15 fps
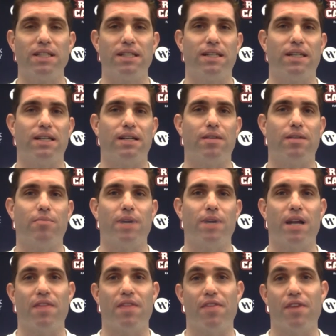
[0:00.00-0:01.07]
And
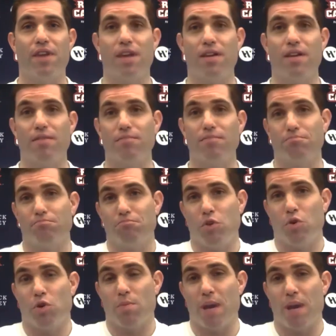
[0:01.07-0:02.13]
I think
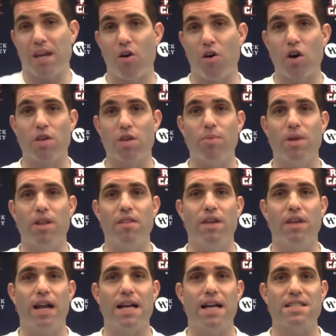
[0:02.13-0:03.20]
you could make an argument
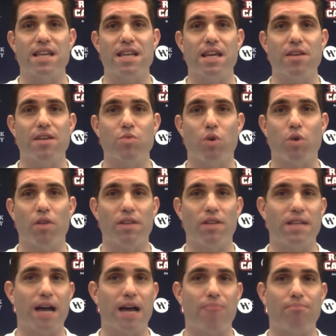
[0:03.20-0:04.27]
that Isaiah is one of the
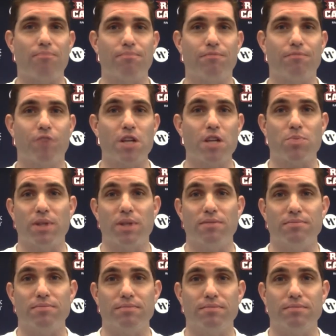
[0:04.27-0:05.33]
top freshmen
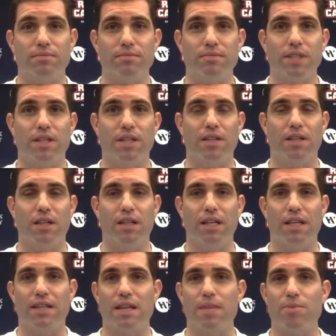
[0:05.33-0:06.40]
in the league
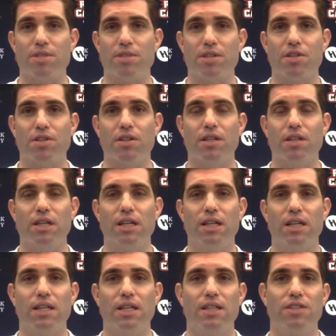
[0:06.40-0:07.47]
at that position.
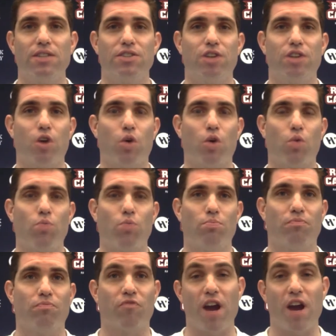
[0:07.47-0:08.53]
So
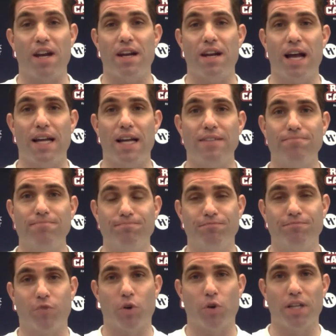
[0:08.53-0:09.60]
Friday night,
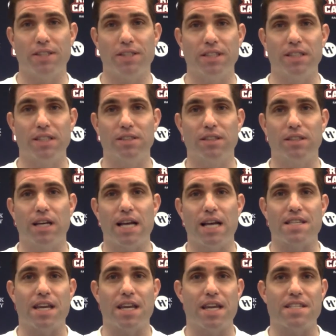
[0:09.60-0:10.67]
for instance,
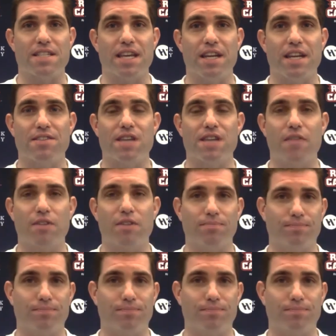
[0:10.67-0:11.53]
Isaiah is 10-7.